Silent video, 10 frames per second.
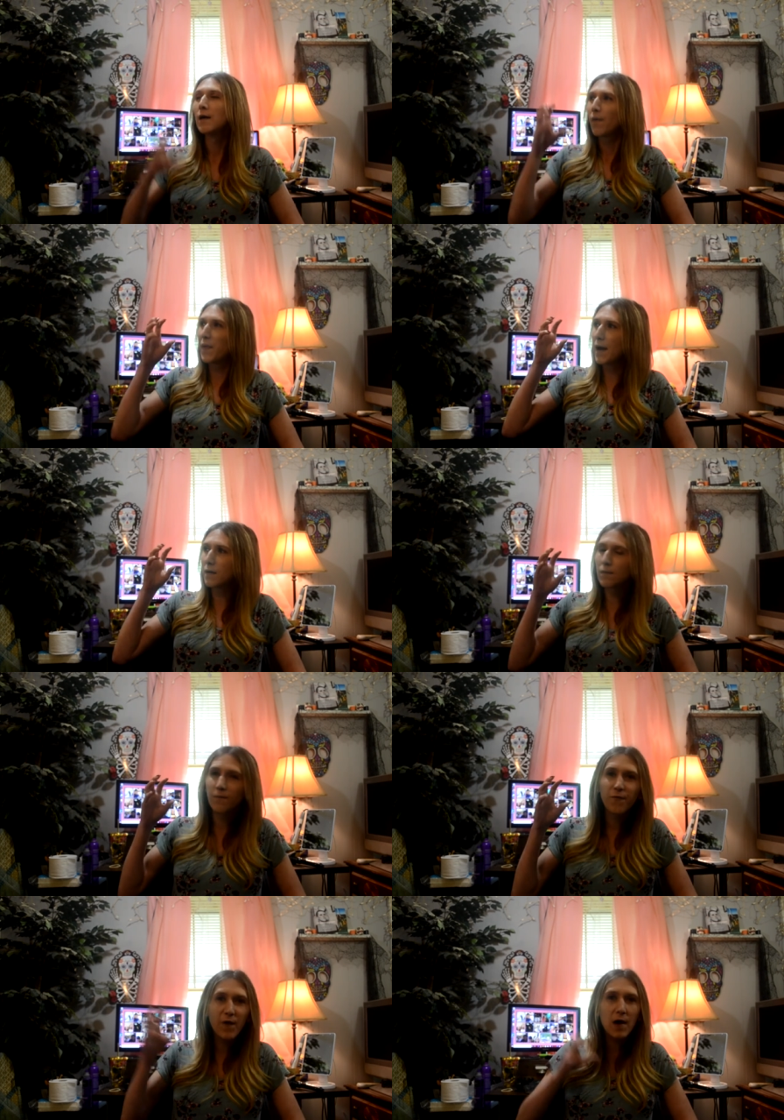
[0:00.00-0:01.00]
That
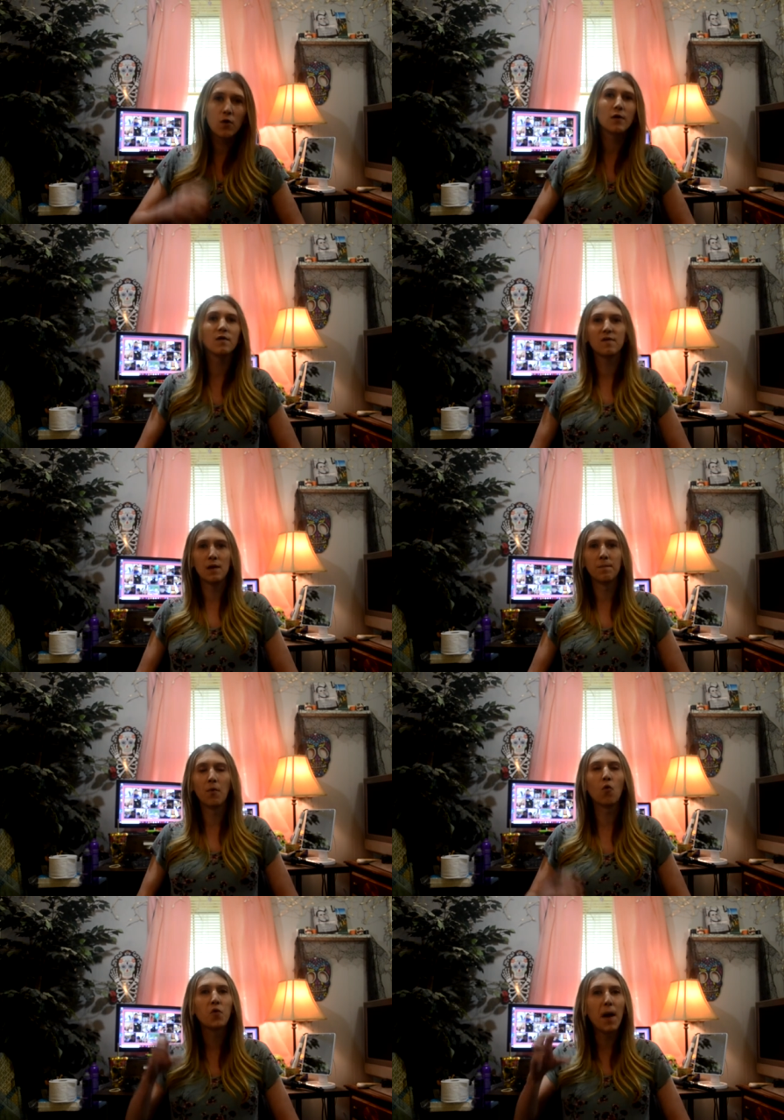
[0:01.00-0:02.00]
Confederate
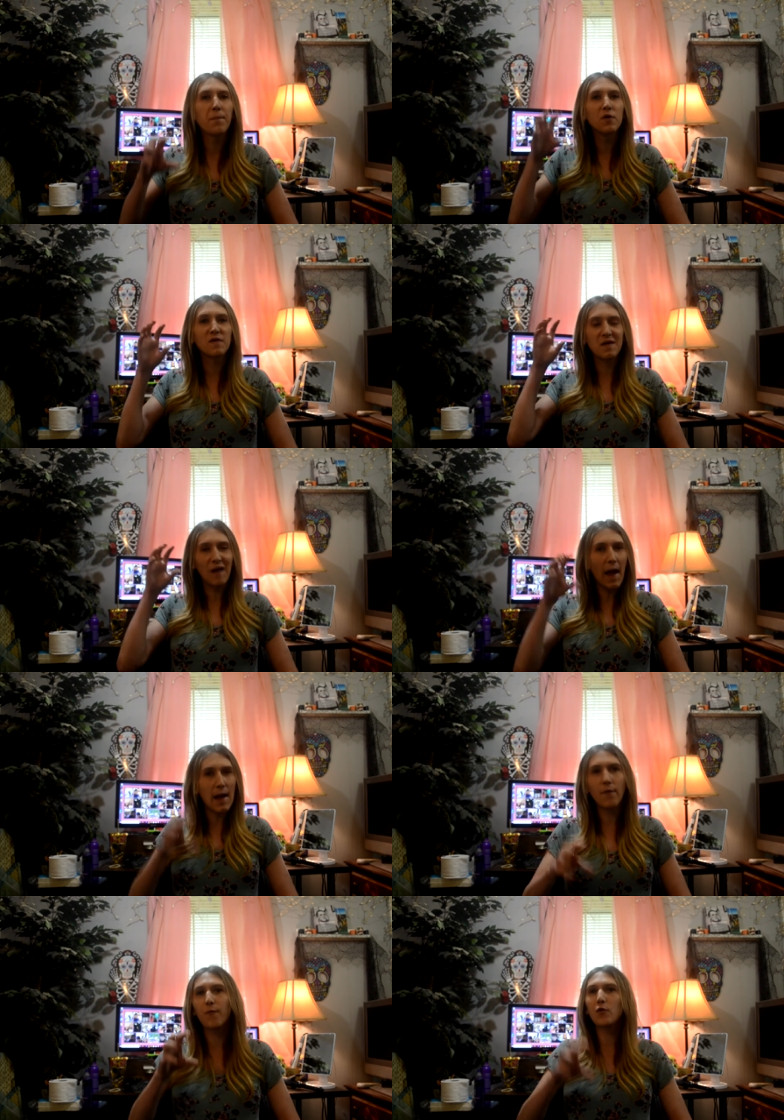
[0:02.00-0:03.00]
symbol represents
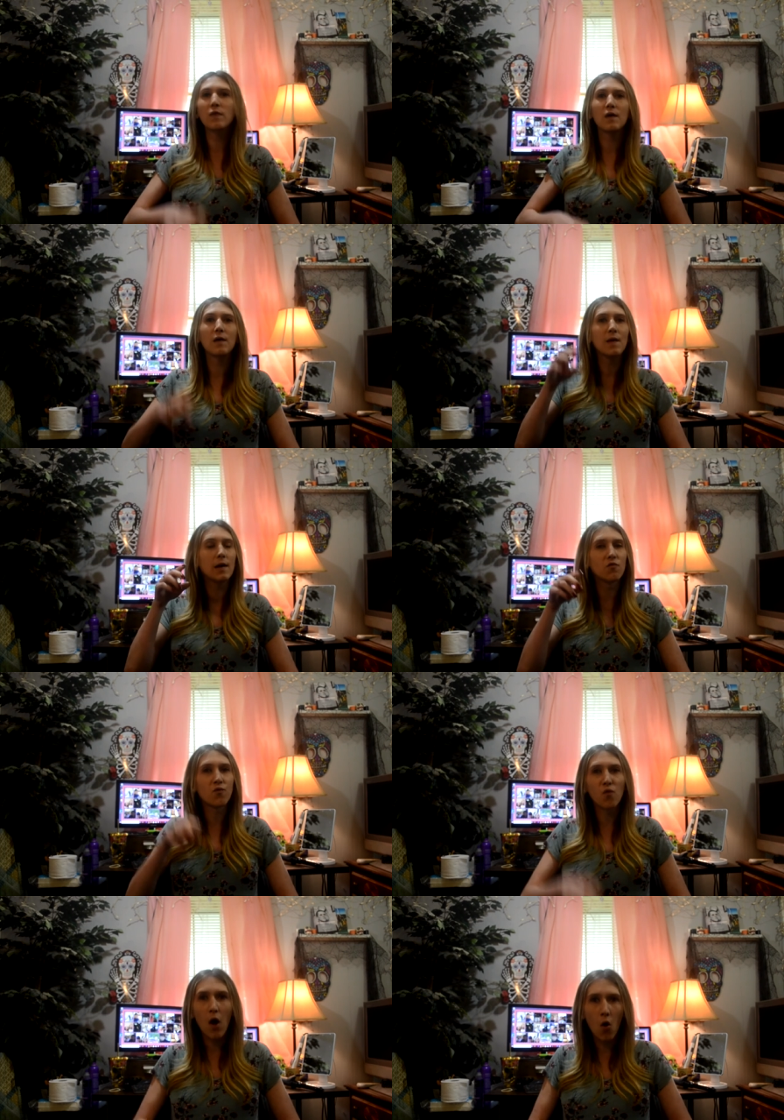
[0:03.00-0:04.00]
everything that is
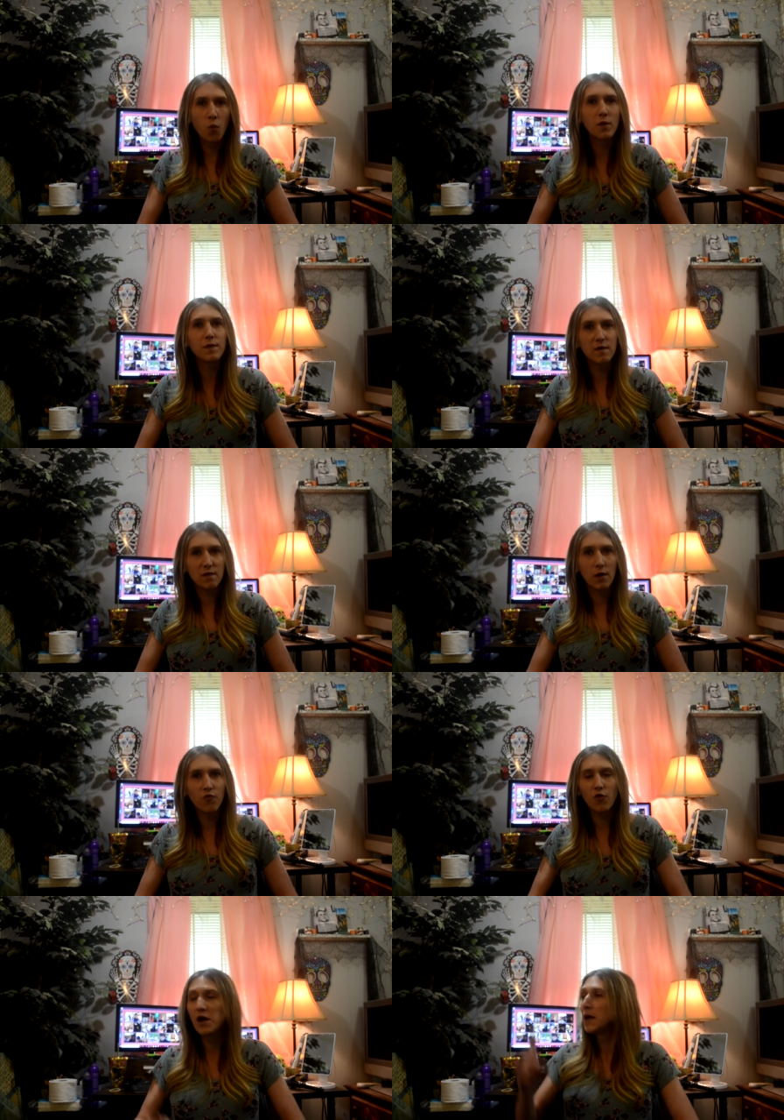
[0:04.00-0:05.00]
wrong with this
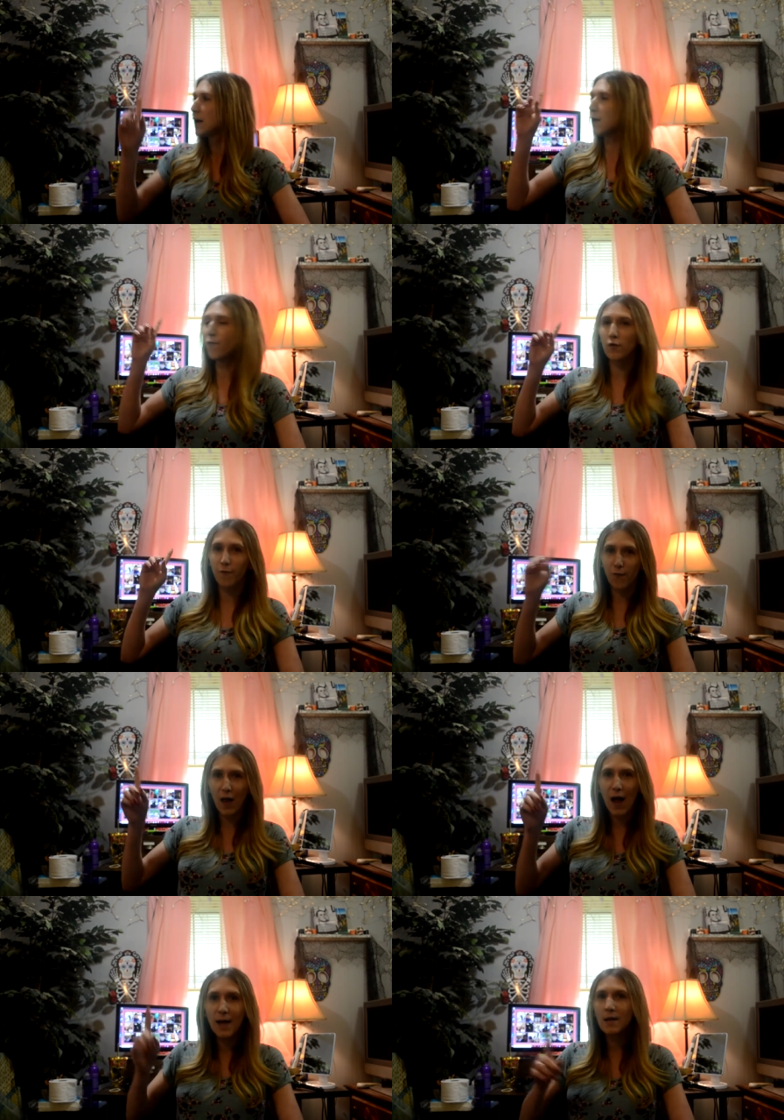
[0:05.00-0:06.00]
country. If you're
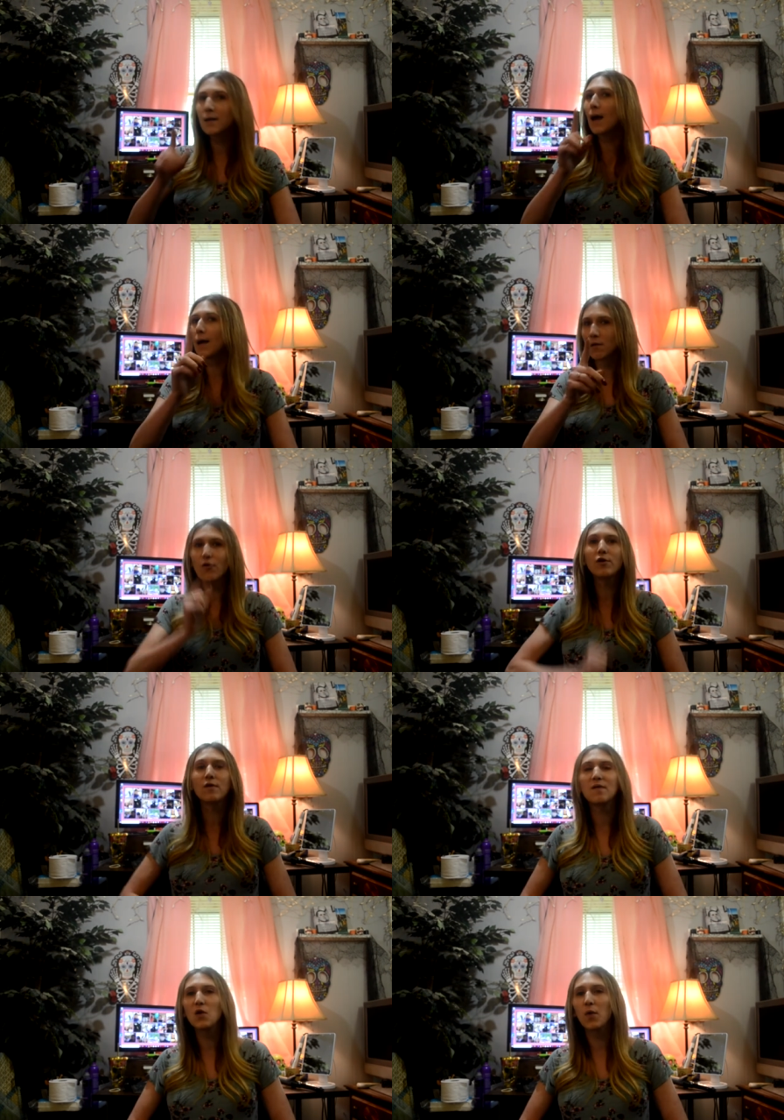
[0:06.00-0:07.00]
flying it, and look and
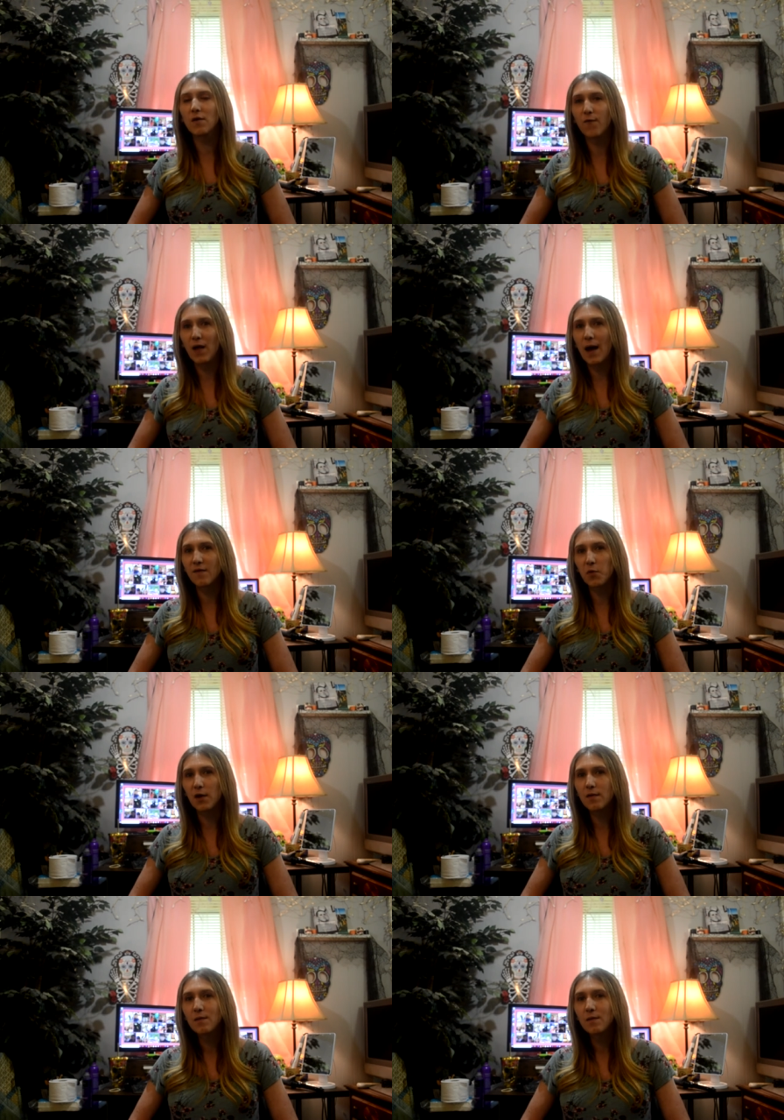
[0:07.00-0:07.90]
see what it flies with.